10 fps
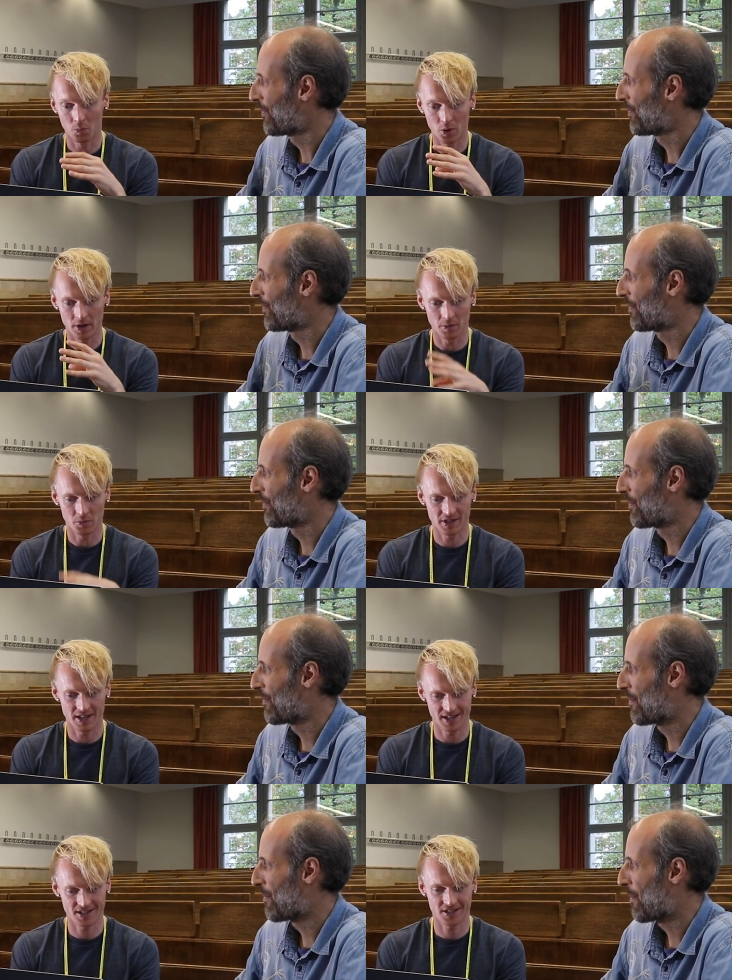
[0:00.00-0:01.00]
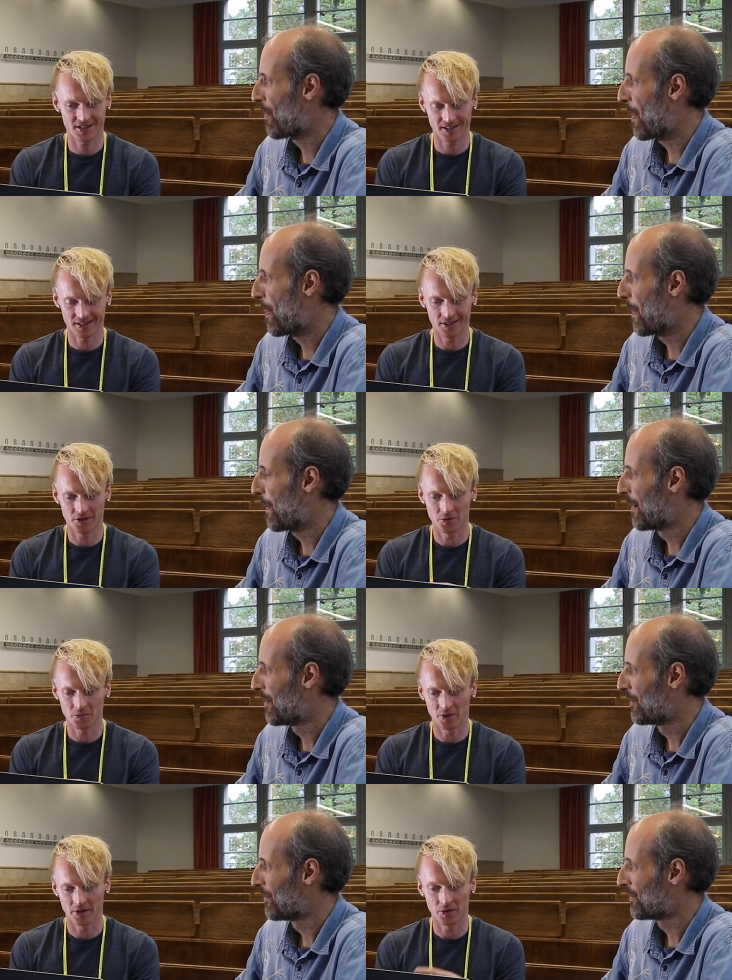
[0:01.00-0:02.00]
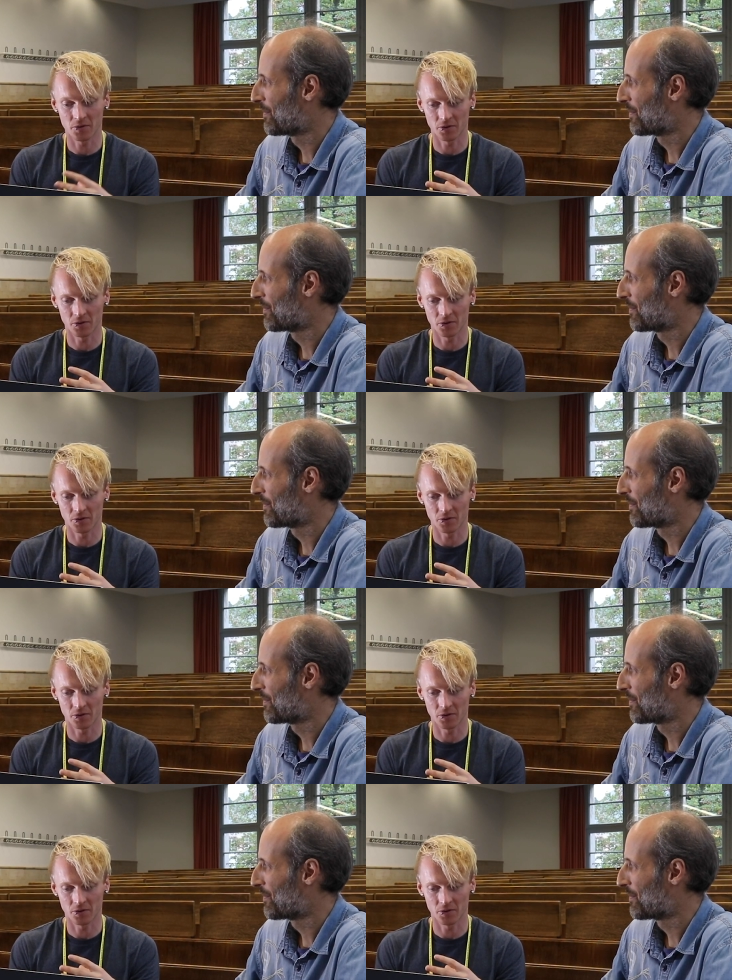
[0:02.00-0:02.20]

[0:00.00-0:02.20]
Speaker 1: we, was this... You uh, you